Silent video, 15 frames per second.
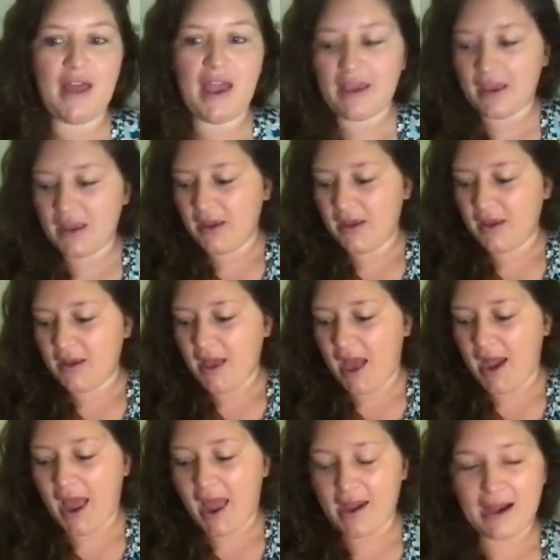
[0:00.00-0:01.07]
Like,
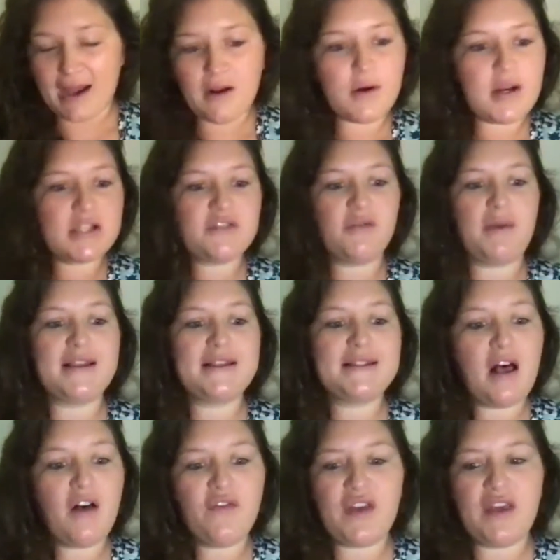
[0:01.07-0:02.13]
and I notice for myself,